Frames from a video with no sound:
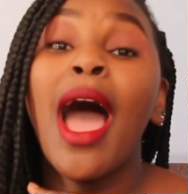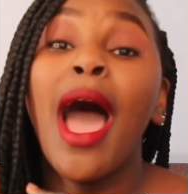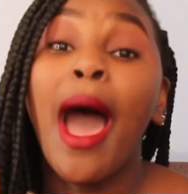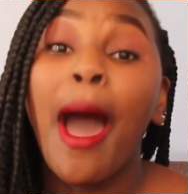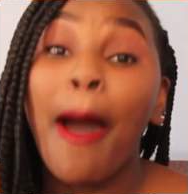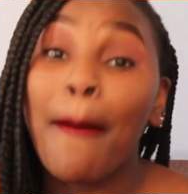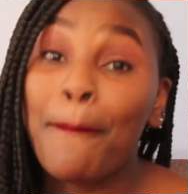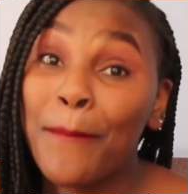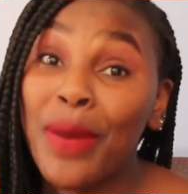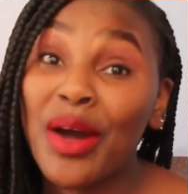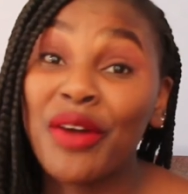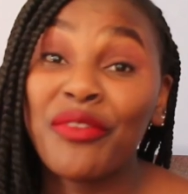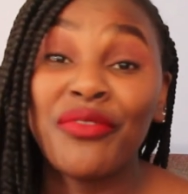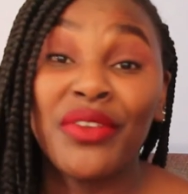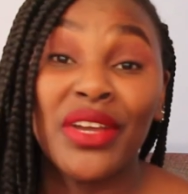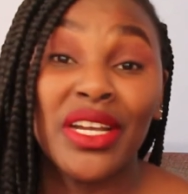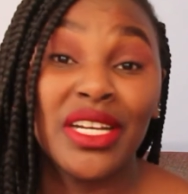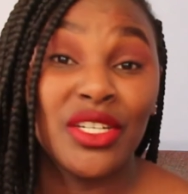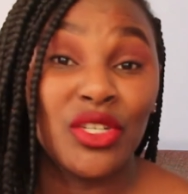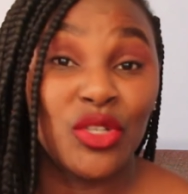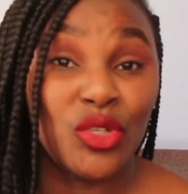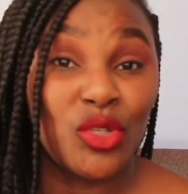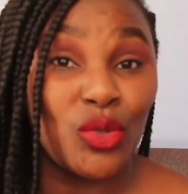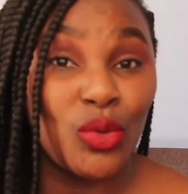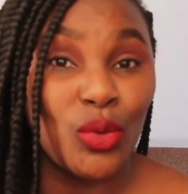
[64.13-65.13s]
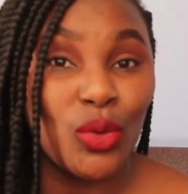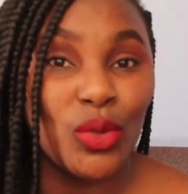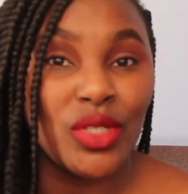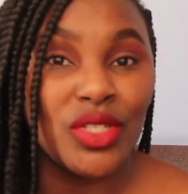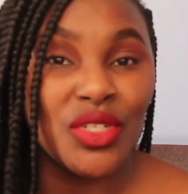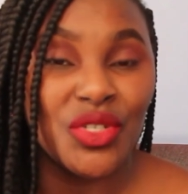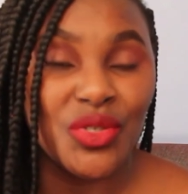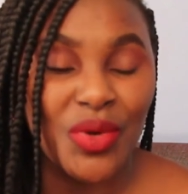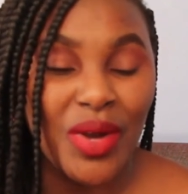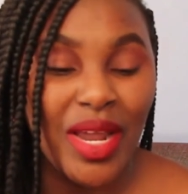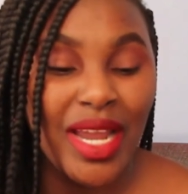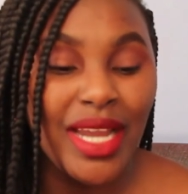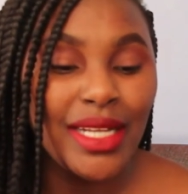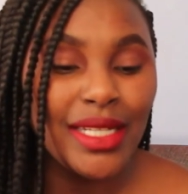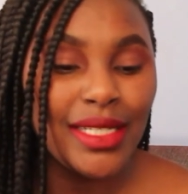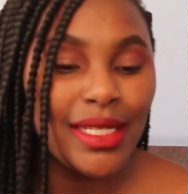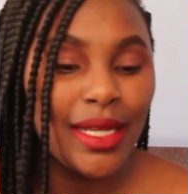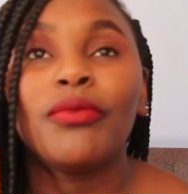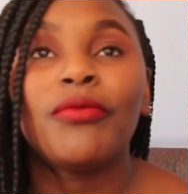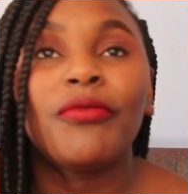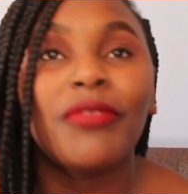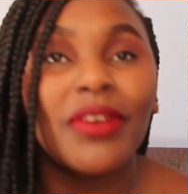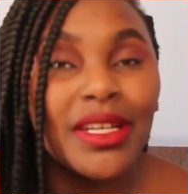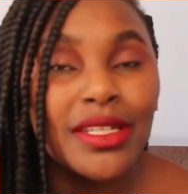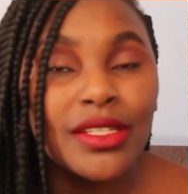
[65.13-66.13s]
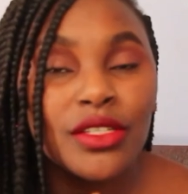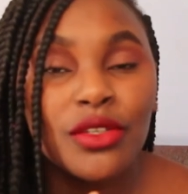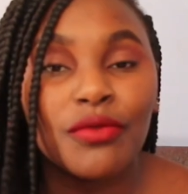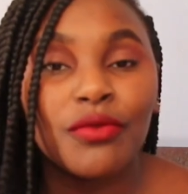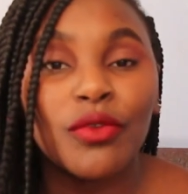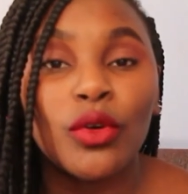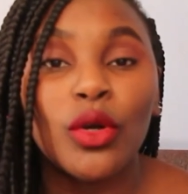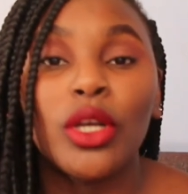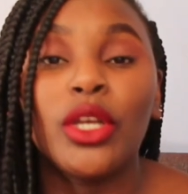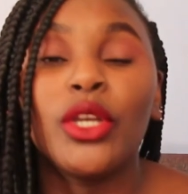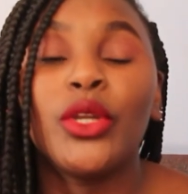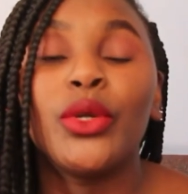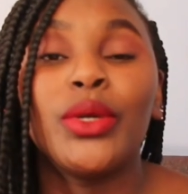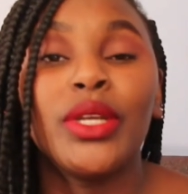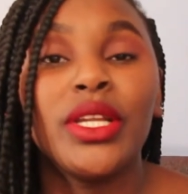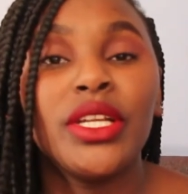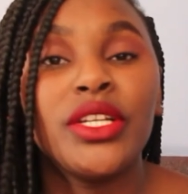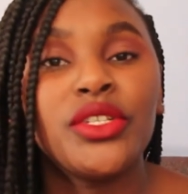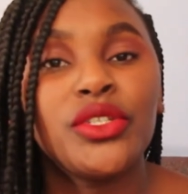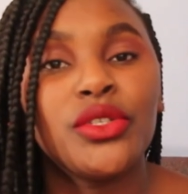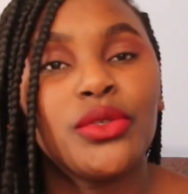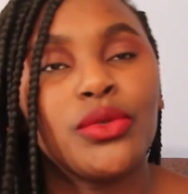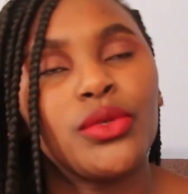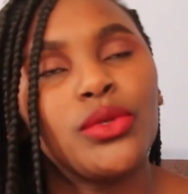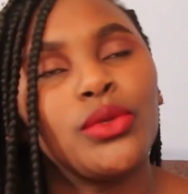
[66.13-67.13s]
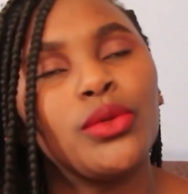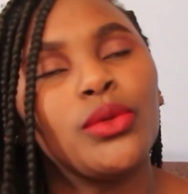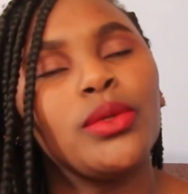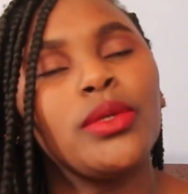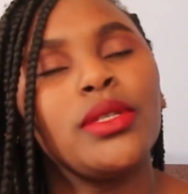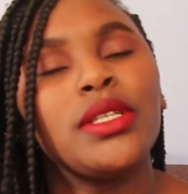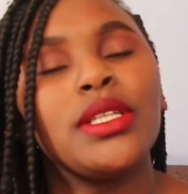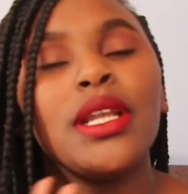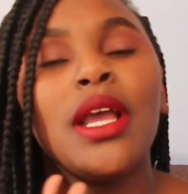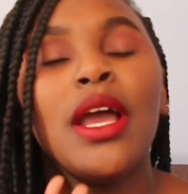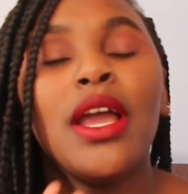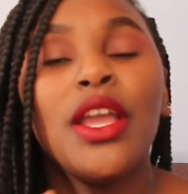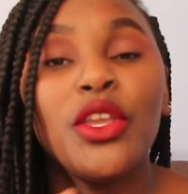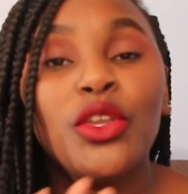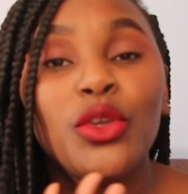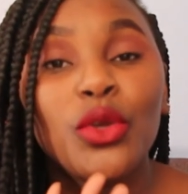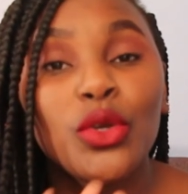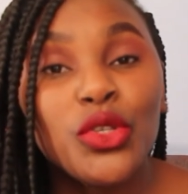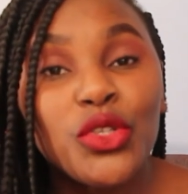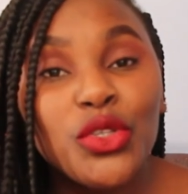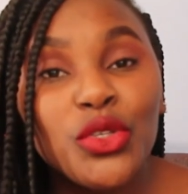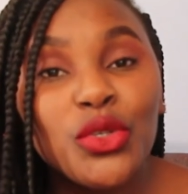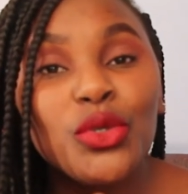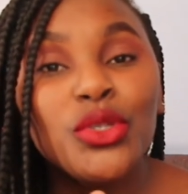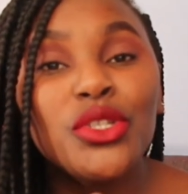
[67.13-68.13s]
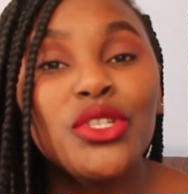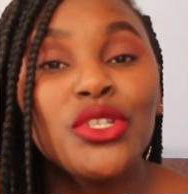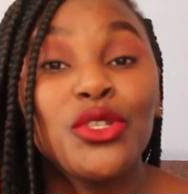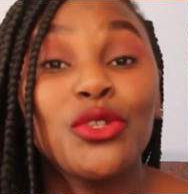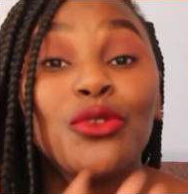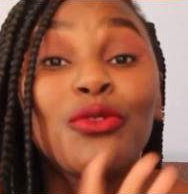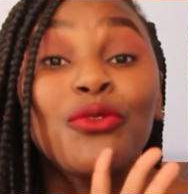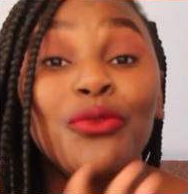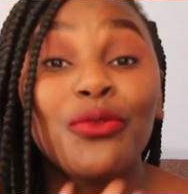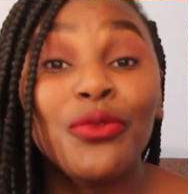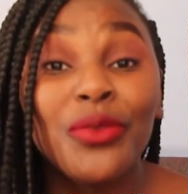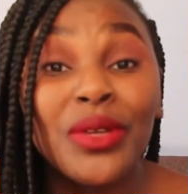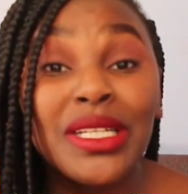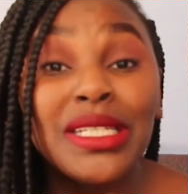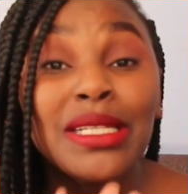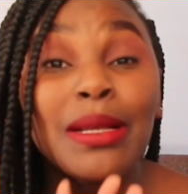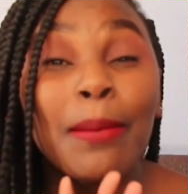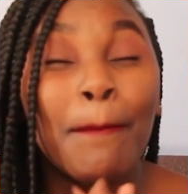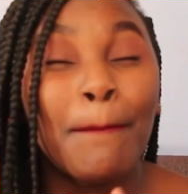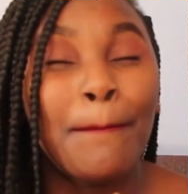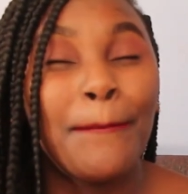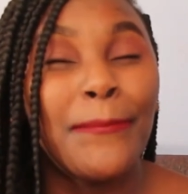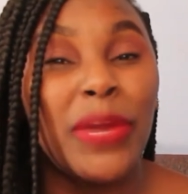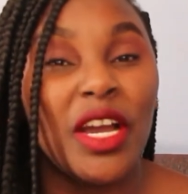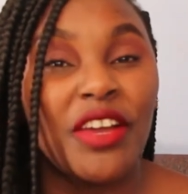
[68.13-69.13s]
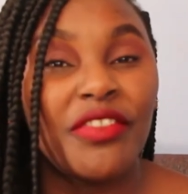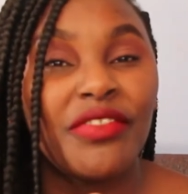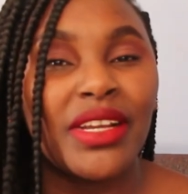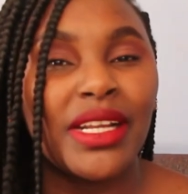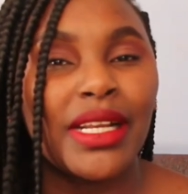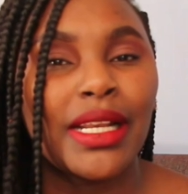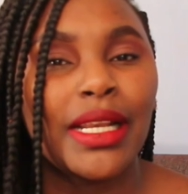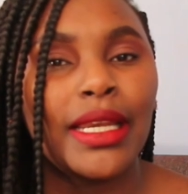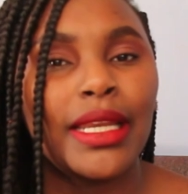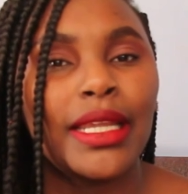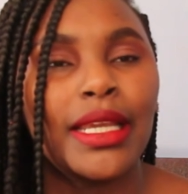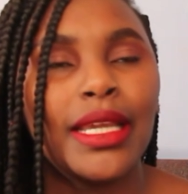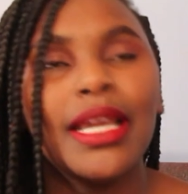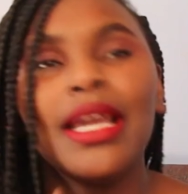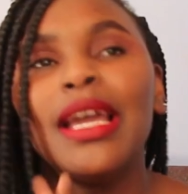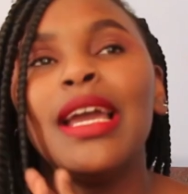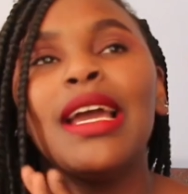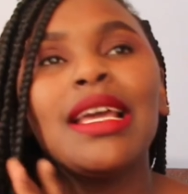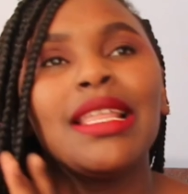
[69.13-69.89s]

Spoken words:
a perfect suit, right? First of all, you need your suit to fit perfectly.